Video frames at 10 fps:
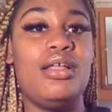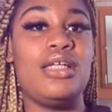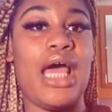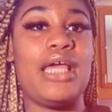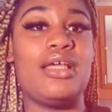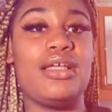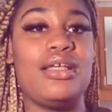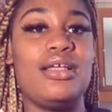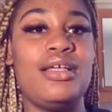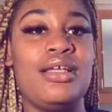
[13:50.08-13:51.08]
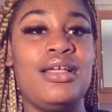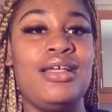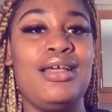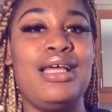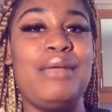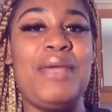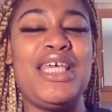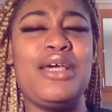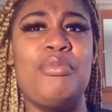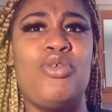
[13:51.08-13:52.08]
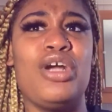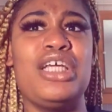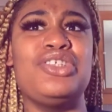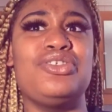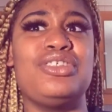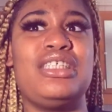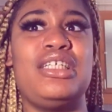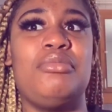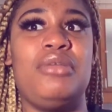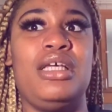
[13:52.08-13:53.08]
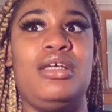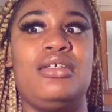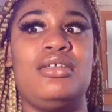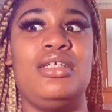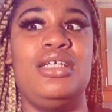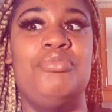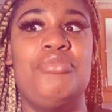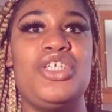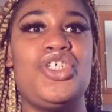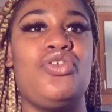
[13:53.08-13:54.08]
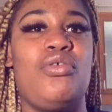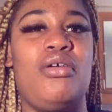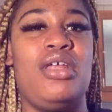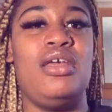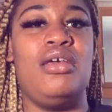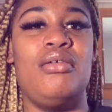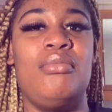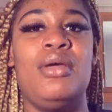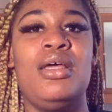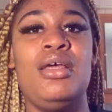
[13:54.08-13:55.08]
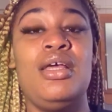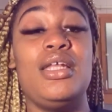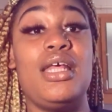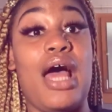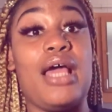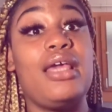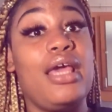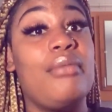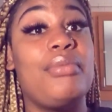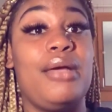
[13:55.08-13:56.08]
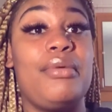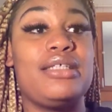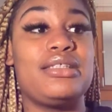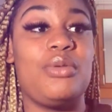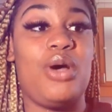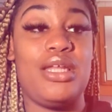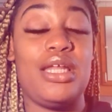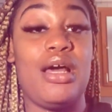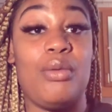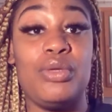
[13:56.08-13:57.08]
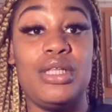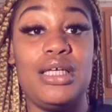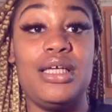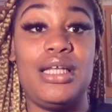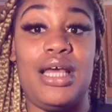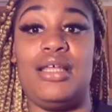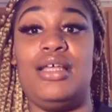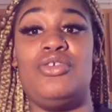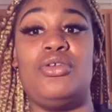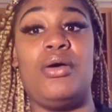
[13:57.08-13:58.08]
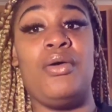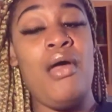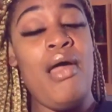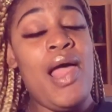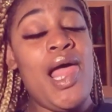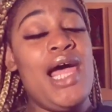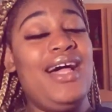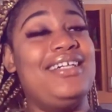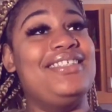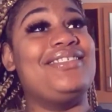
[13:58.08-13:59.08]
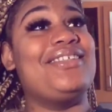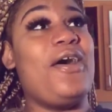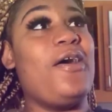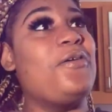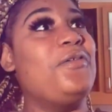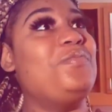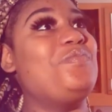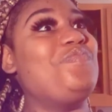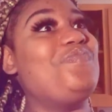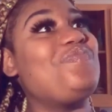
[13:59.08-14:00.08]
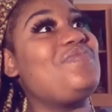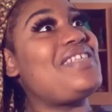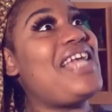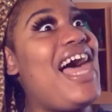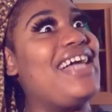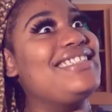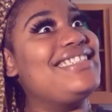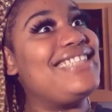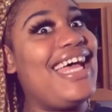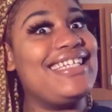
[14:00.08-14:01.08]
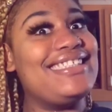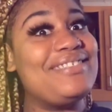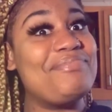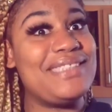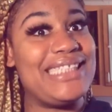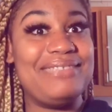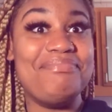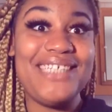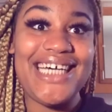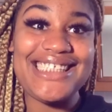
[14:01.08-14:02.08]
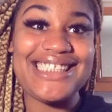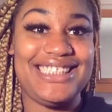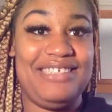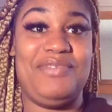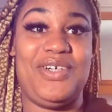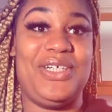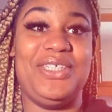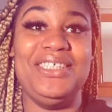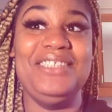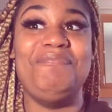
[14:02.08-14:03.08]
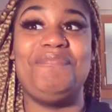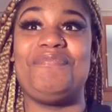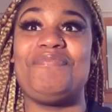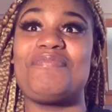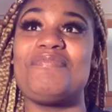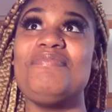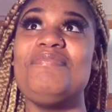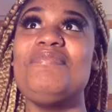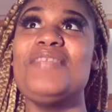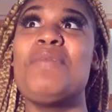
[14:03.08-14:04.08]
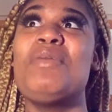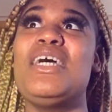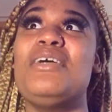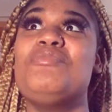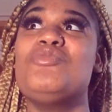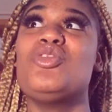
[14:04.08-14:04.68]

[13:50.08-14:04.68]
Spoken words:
like, make him more interested in me, and me showing him that I can play basketball and that I'm really good at it, you know. And so I decided to play basketball. But